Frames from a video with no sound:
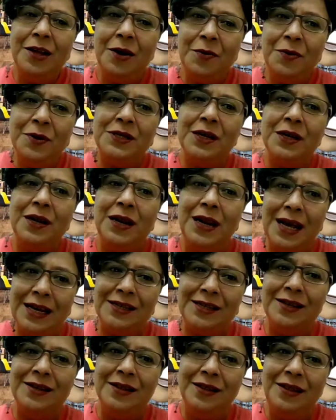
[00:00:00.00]
that there is a
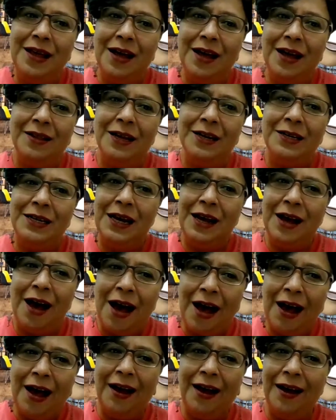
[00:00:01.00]
lesson there that
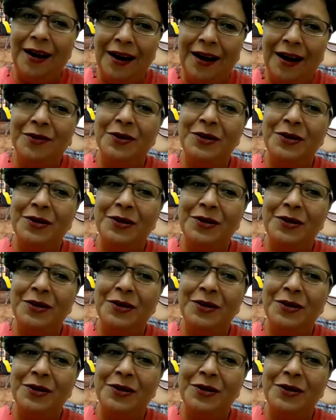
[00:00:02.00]
AI and